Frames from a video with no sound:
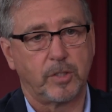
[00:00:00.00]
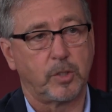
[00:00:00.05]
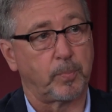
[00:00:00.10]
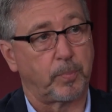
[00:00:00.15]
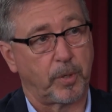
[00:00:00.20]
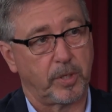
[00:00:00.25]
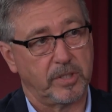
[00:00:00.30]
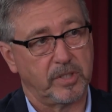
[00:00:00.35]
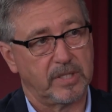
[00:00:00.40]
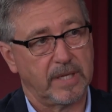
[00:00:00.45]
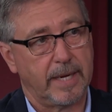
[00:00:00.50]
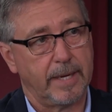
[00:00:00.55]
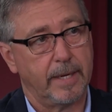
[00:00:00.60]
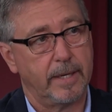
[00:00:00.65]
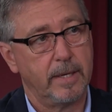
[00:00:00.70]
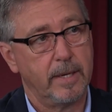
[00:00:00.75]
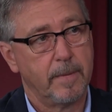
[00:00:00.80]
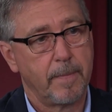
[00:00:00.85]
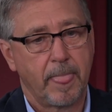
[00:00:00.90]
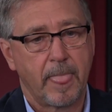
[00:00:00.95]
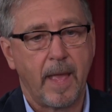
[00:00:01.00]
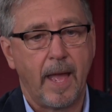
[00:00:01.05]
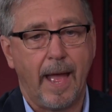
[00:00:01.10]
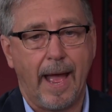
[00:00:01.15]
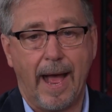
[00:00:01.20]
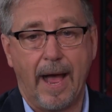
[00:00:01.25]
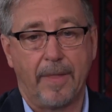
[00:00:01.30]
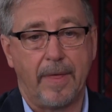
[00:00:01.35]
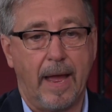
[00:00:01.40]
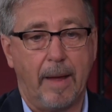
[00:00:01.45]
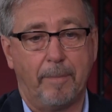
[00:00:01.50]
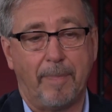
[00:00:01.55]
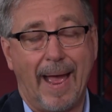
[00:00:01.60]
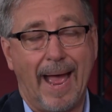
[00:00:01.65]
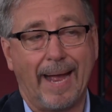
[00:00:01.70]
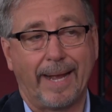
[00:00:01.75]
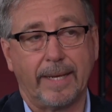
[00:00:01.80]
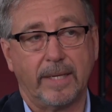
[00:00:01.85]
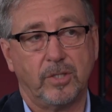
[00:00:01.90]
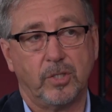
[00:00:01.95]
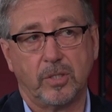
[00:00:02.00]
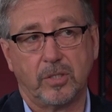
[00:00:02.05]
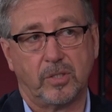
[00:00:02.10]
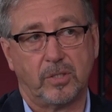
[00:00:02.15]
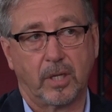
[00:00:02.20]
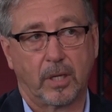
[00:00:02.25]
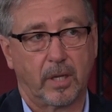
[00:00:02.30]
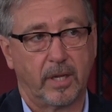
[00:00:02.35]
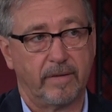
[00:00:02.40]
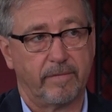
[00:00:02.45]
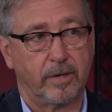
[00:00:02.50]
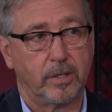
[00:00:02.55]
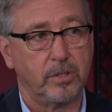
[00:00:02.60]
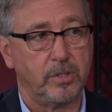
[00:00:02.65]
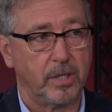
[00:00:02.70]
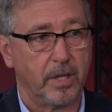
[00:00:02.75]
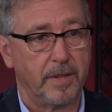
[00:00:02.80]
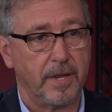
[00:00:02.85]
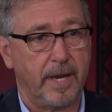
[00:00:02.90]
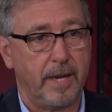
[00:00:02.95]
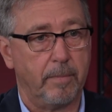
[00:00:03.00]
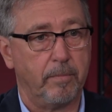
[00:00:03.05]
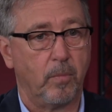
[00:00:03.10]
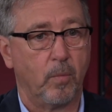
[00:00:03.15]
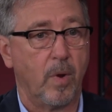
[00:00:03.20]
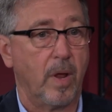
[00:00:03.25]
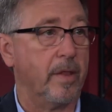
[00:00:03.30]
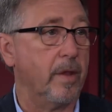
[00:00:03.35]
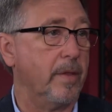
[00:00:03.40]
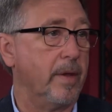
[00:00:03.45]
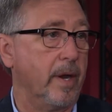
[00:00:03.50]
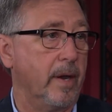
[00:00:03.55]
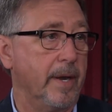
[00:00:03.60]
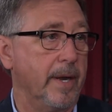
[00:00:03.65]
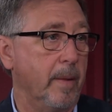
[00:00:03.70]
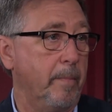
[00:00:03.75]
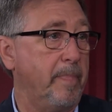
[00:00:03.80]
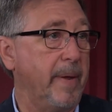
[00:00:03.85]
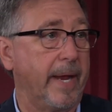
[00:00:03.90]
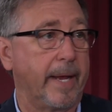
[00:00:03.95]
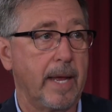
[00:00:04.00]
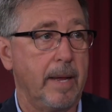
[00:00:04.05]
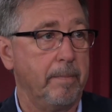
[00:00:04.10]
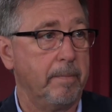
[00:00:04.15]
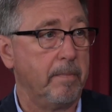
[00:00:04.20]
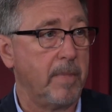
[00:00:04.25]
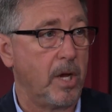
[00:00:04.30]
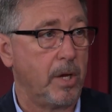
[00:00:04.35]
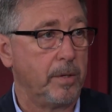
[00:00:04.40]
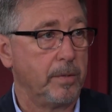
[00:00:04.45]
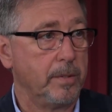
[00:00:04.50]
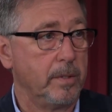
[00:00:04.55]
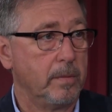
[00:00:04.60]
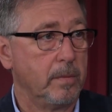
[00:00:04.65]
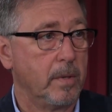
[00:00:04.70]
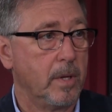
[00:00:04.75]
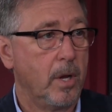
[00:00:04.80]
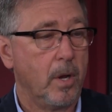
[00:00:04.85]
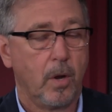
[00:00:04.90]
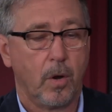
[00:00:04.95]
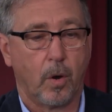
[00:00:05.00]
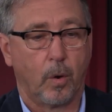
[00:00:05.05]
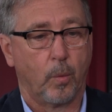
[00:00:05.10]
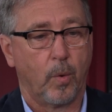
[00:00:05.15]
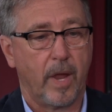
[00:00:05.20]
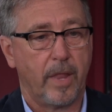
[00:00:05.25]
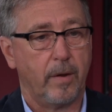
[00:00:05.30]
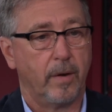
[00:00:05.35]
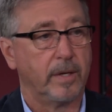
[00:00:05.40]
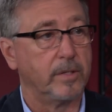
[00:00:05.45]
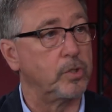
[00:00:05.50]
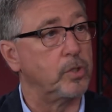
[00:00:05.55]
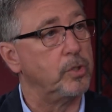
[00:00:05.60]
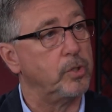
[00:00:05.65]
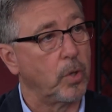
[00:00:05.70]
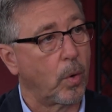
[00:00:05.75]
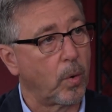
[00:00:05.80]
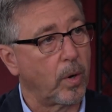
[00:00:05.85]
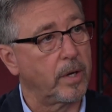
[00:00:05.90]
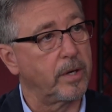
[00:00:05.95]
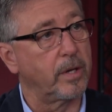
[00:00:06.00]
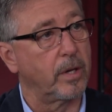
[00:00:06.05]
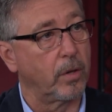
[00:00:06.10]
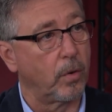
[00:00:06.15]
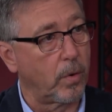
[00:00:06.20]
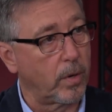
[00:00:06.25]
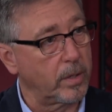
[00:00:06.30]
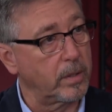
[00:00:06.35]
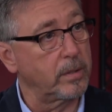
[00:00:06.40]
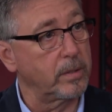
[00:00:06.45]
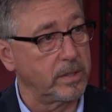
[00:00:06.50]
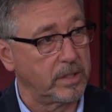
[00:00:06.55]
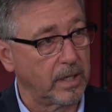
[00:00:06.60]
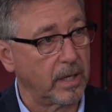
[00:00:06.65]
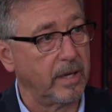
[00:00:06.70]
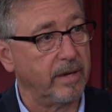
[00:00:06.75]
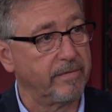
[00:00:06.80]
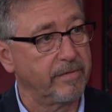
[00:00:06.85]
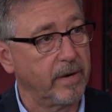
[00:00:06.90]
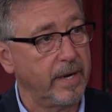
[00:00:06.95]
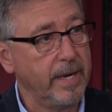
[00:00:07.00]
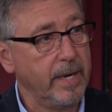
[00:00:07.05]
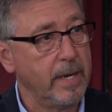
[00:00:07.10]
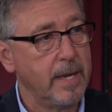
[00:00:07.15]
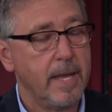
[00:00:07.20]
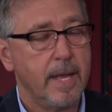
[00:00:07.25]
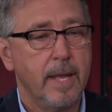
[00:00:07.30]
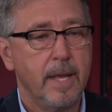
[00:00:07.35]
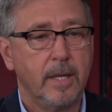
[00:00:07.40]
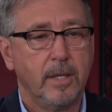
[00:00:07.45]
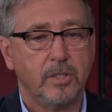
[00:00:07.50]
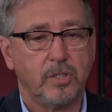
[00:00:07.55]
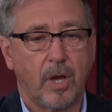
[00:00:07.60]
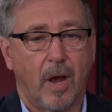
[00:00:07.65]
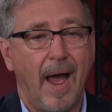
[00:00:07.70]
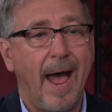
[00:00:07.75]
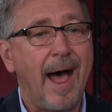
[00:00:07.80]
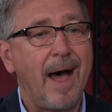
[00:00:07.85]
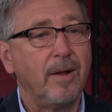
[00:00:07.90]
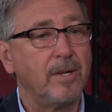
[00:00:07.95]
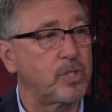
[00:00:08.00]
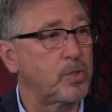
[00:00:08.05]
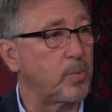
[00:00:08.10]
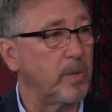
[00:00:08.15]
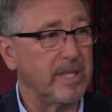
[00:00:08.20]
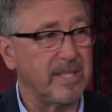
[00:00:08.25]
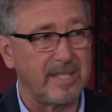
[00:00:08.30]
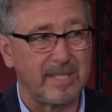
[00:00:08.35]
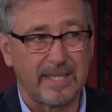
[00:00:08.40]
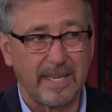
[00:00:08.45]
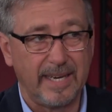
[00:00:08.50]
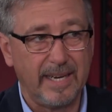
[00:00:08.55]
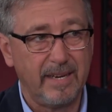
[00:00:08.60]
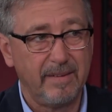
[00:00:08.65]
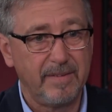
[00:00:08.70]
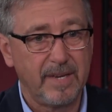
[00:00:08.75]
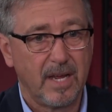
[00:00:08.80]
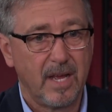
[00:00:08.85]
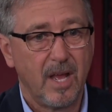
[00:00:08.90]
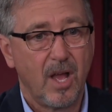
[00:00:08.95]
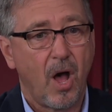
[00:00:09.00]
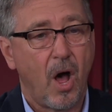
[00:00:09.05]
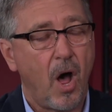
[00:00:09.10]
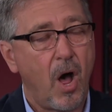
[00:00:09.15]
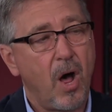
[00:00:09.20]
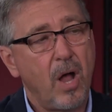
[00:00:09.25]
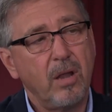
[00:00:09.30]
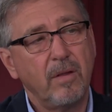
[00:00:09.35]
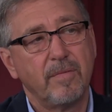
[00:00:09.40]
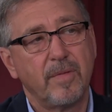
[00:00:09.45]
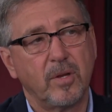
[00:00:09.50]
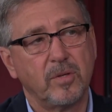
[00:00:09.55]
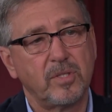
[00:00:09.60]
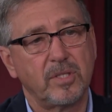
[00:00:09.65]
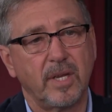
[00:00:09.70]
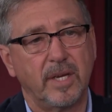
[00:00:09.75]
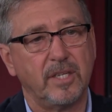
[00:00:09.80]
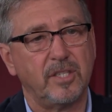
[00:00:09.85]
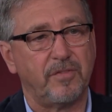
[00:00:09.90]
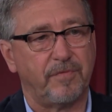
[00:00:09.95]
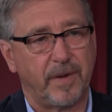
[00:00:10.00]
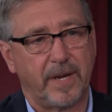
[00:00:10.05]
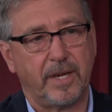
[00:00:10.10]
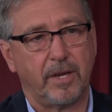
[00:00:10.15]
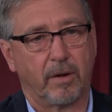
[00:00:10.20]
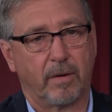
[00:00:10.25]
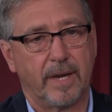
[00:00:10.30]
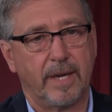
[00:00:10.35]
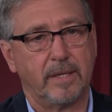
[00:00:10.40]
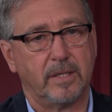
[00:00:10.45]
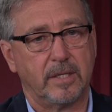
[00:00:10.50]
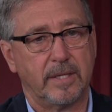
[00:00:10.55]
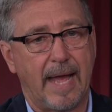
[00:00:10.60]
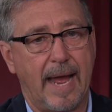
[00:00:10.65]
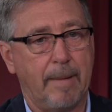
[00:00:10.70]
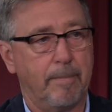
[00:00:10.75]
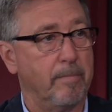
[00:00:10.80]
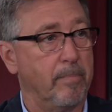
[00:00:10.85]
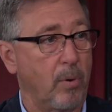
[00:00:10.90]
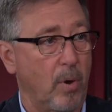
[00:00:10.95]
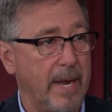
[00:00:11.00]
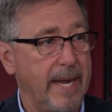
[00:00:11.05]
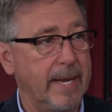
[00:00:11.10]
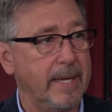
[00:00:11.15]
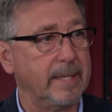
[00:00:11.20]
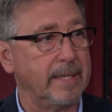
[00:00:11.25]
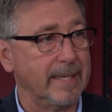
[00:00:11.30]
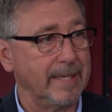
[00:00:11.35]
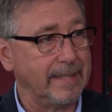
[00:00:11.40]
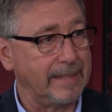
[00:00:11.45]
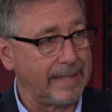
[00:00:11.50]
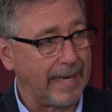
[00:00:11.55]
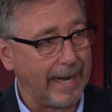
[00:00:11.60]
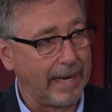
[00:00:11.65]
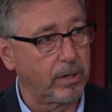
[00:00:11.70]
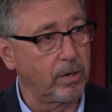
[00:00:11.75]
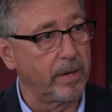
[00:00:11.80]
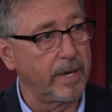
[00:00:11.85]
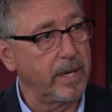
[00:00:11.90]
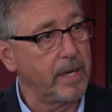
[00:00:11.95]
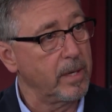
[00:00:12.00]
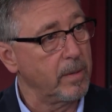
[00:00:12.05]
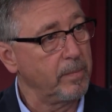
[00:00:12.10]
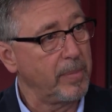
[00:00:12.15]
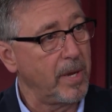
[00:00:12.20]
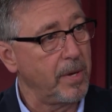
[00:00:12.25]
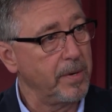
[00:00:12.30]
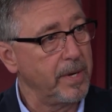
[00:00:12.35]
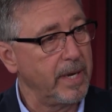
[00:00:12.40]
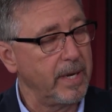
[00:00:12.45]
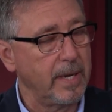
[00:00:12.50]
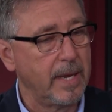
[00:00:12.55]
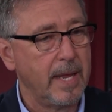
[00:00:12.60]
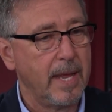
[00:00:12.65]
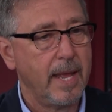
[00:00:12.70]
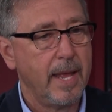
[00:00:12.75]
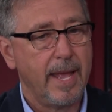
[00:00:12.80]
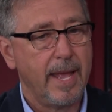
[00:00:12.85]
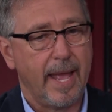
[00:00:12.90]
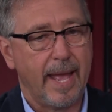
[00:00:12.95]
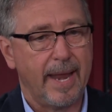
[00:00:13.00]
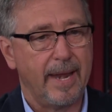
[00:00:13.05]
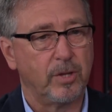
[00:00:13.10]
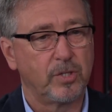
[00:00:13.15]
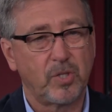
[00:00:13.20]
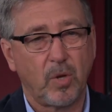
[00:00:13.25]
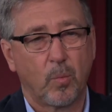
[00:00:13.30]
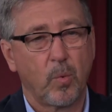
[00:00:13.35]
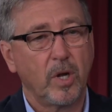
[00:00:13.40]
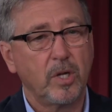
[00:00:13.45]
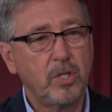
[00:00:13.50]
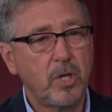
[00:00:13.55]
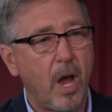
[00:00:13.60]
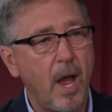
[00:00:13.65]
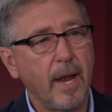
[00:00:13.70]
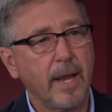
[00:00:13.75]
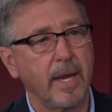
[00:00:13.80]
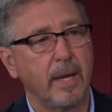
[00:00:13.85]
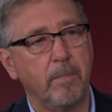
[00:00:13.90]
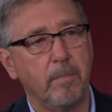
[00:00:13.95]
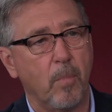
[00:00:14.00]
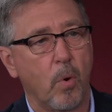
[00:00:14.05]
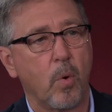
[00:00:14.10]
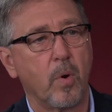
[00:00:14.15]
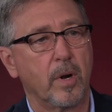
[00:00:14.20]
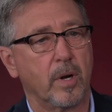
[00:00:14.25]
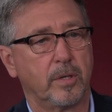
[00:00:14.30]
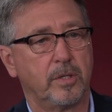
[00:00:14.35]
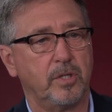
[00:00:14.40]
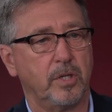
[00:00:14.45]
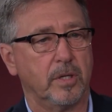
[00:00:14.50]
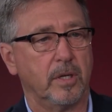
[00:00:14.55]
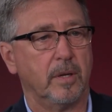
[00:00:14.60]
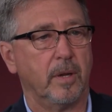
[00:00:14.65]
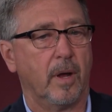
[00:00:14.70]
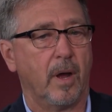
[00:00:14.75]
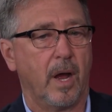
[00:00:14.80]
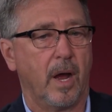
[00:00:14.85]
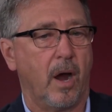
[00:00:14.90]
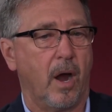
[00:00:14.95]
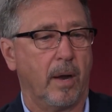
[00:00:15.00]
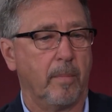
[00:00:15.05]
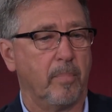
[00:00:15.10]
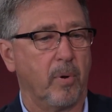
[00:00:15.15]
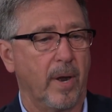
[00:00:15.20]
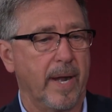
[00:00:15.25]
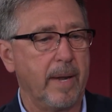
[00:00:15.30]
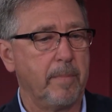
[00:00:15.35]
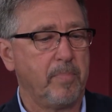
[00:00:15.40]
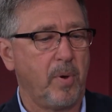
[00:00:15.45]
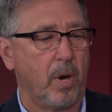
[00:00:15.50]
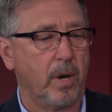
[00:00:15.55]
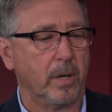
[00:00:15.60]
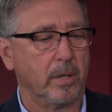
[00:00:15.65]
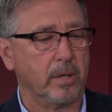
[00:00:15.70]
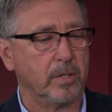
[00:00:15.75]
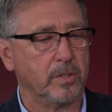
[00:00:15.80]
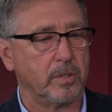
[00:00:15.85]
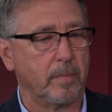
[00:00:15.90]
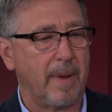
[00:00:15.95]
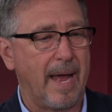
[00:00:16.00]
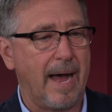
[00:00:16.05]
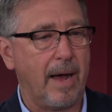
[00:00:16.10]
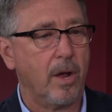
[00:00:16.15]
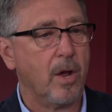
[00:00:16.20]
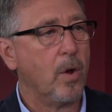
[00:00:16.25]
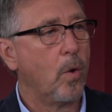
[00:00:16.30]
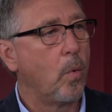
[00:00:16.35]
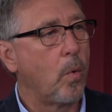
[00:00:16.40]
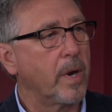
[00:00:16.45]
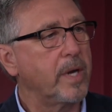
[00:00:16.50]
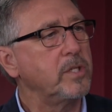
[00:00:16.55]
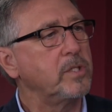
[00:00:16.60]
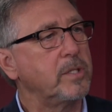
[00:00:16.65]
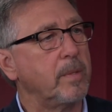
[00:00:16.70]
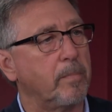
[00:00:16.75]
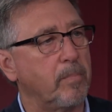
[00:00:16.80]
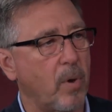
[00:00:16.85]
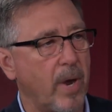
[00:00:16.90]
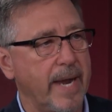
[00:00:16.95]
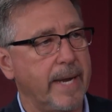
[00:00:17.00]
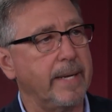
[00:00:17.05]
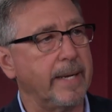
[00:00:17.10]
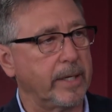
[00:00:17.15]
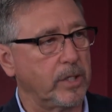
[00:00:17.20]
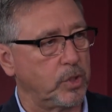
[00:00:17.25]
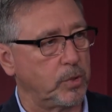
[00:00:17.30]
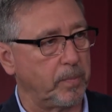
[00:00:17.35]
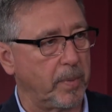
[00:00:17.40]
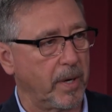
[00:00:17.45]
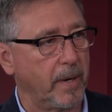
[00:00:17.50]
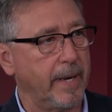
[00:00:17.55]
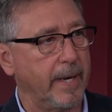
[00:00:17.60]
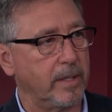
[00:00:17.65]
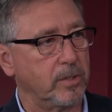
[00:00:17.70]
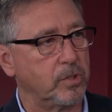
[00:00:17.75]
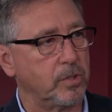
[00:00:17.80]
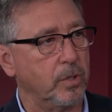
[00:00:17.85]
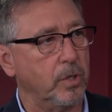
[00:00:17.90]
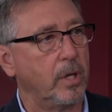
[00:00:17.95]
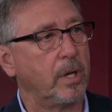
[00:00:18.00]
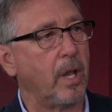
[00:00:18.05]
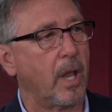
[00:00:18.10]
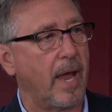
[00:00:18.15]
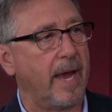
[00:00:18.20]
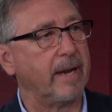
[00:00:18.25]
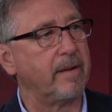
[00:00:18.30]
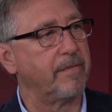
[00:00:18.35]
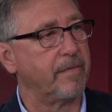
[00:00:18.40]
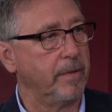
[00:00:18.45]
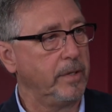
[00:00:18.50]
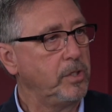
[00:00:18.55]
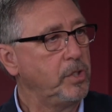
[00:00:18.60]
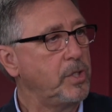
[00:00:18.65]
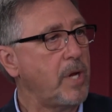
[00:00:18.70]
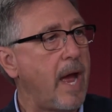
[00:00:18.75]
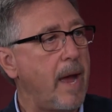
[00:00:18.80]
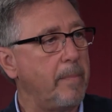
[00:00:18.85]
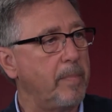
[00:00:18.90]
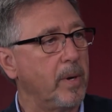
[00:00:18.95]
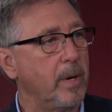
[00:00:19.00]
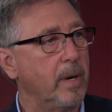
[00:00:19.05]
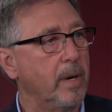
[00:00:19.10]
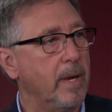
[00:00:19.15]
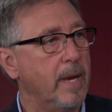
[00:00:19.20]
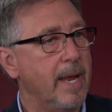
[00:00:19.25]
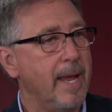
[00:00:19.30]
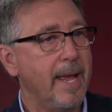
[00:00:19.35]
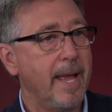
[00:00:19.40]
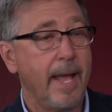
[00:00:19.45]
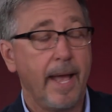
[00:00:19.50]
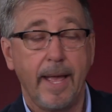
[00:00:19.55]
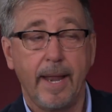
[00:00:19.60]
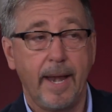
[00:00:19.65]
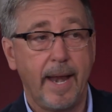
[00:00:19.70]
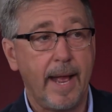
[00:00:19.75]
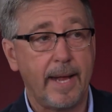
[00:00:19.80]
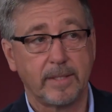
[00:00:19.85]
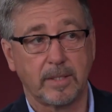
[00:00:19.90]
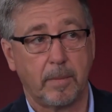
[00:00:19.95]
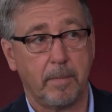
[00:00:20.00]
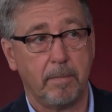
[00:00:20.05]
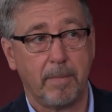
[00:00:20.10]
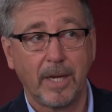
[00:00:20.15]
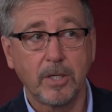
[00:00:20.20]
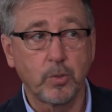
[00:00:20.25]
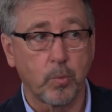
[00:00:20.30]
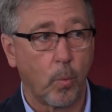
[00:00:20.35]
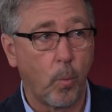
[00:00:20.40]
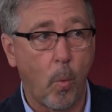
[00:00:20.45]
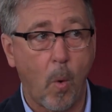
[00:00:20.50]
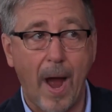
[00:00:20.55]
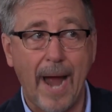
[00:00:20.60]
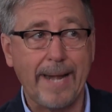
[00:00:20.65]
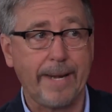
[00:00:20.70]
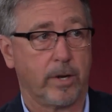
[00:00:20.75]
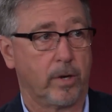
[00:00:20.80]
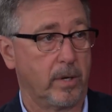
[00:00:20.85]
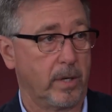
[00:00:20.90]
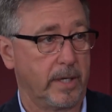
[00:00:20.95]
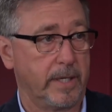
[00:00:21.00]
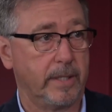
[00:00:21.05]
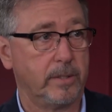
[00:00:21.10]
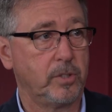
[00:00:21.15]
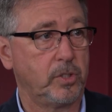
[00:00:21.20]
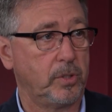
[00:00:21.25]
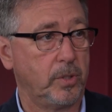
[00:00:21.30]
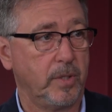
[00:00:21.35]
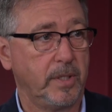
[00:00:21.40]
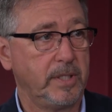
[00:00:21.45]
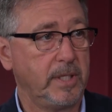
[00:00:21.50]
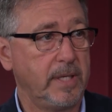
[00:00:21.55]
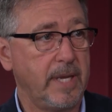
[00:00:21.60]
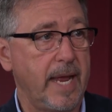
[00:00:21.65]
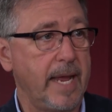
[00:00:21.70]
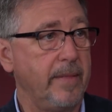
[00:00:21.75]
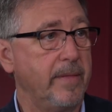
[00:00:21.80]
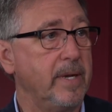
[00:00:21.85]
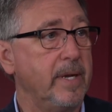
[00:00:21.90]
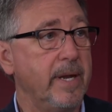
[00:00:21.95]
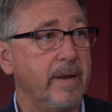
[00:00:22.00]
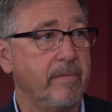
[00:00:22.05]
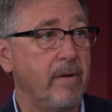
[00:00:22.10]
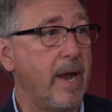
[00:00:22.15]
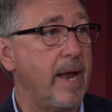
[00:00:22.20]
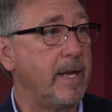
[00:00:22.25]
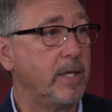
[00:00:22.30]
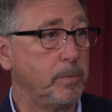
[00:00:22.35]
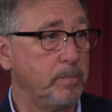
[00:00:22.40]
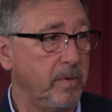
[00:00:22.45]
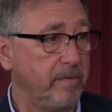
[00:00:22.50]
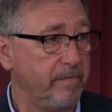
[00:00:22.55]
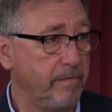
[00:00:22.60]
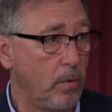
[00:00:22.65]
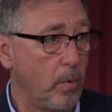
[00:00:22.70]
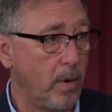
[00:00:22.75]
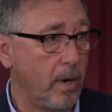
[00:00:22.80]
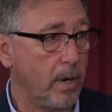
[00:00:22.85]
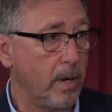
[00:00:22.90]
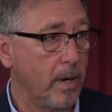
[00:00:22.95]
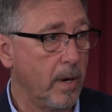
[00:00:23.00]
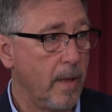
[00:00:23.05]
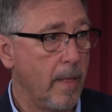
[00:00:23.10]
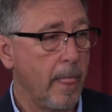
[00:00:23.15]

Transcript: it's presented, how that package is delivered to them, whether they're in a pickup mode or whether it's door to door delivery. Mm -hmm. So, how it's received, all of those things figure into that brand integrity component. And so we're talking more to our brand partners about what does the brand experience look like for the shopper? And it has a much wider lens to it today than it ever has before.